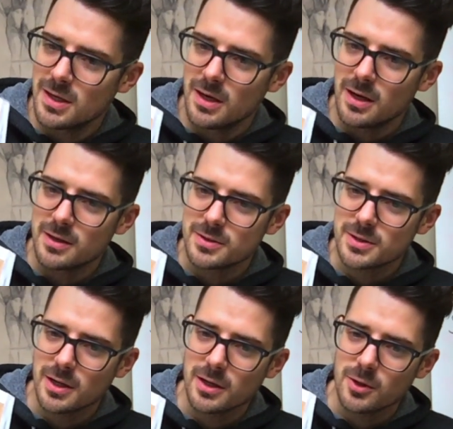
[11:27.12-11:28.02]
It's
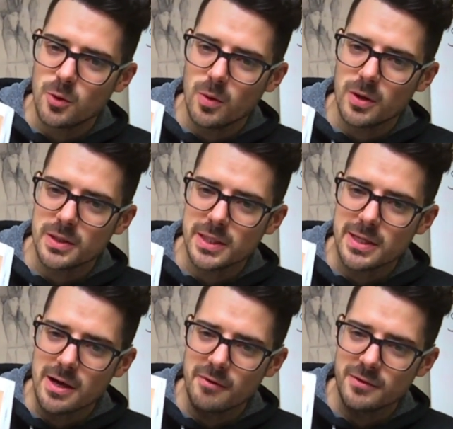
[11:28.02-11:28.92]
quality
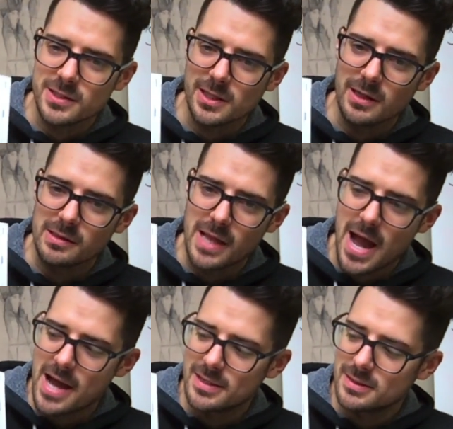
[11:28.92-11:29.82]
enough that it's going to
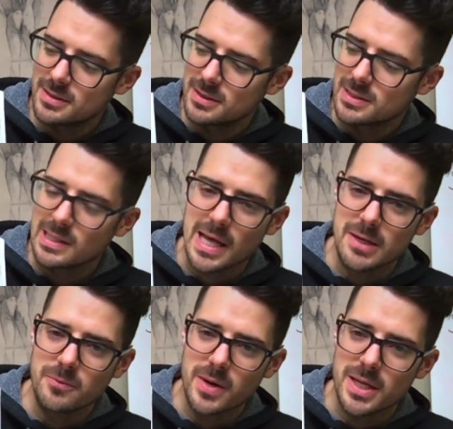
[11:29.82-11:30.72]
last. It's
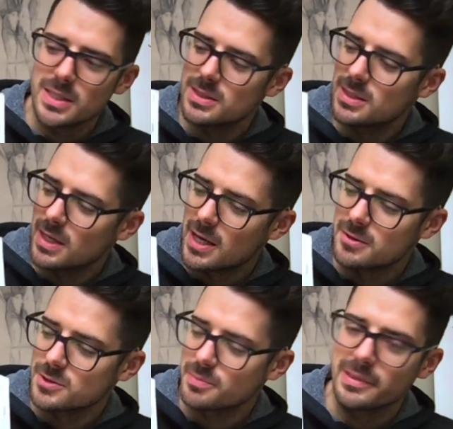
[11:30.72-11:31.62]
lightweight, and
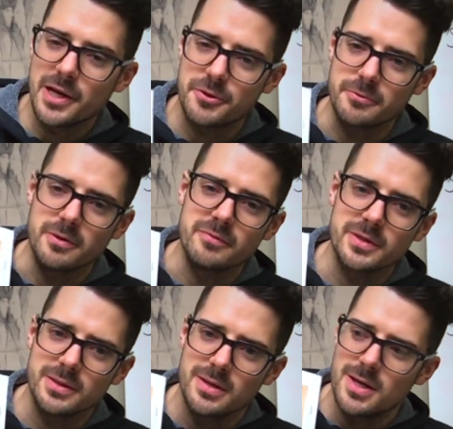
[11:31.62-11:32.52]
there's a plethora of it.
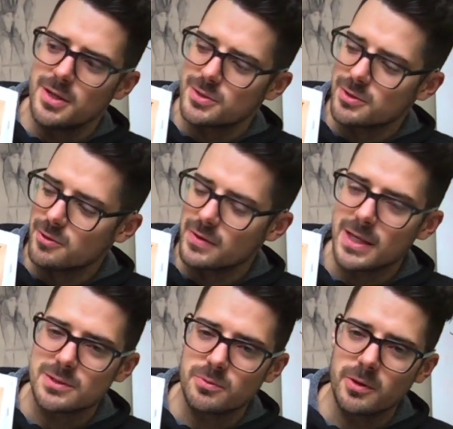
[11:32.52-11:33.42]
So
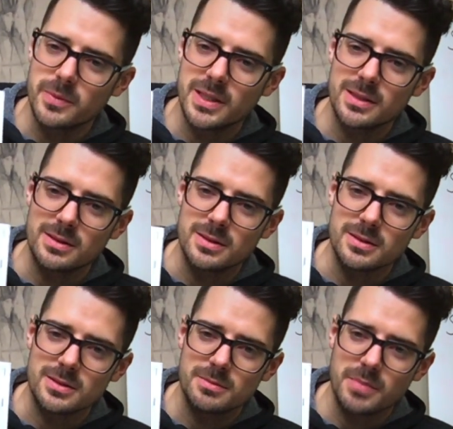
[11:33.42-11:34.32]
that's where we get
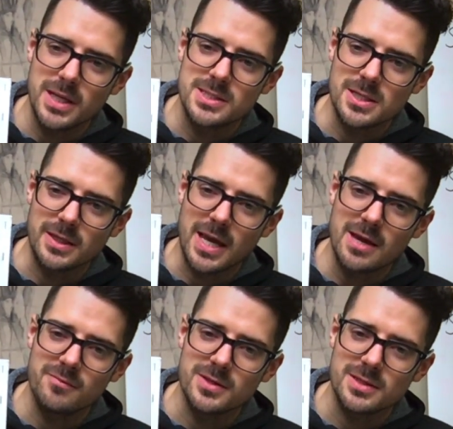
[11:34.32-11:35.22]
this painting on
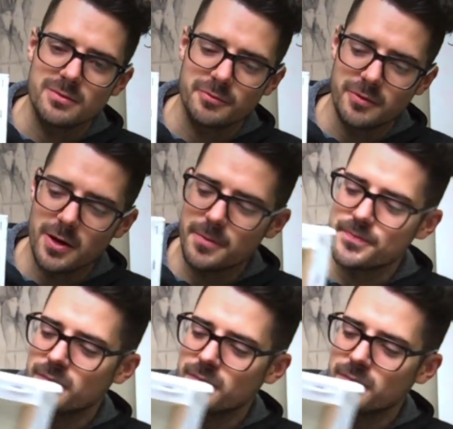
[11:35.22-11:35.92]
canvas from.